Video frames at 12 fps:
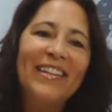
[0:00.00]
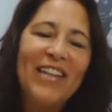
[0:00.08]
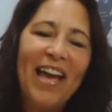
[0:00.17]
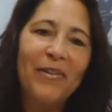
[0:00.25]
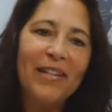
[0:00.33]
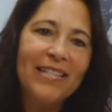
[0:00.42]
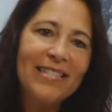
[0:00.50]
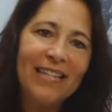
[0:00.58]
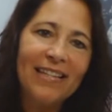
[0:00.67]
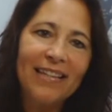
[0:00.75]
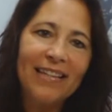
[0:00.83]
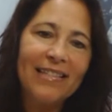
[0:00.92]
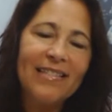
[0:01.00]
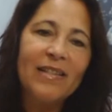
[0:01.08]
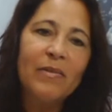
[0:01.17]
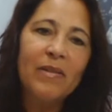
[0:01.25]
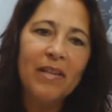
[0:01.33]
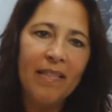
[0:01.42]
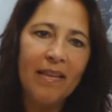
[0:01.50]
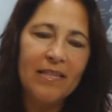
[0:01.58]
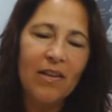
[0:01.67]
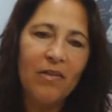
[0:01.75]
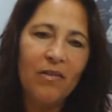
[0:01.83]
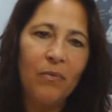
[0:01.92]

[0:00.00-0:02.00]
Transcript: Shattering ceilings and this